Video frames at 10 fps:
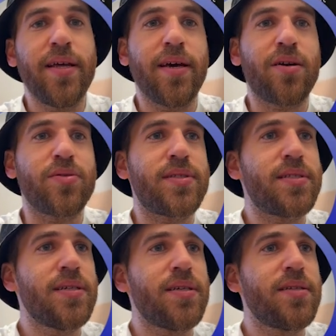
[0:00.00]
I could
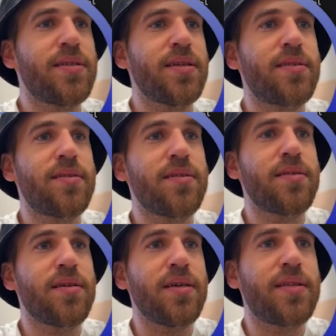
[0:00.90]
see that
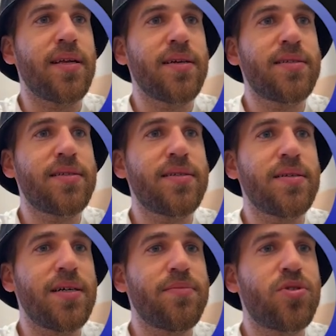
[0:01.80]
it takes some
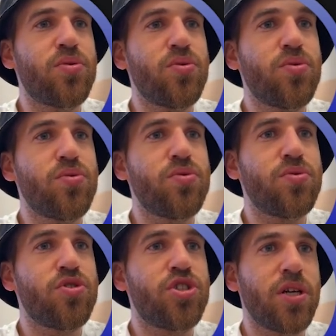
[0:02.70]
time to
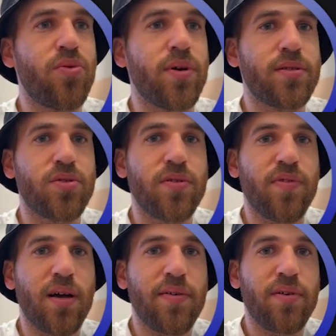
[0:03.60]
generate. So if I
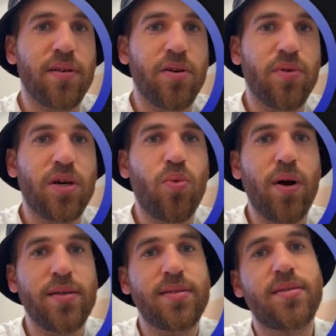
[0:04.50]
have here the
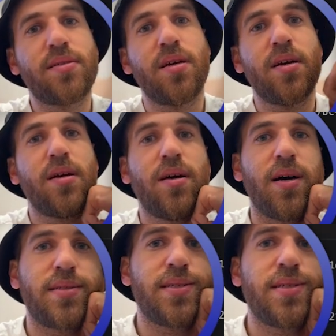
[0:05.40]
requests, I
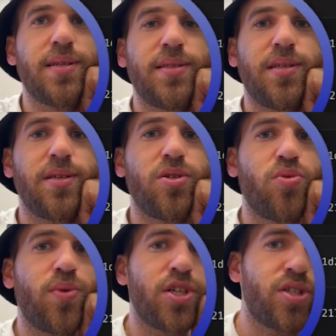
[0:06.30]
see that the
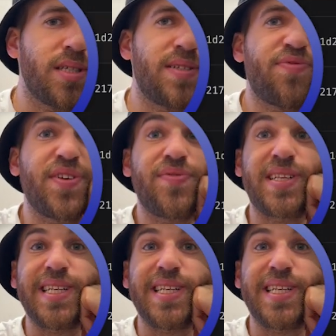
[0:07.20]
duration is 15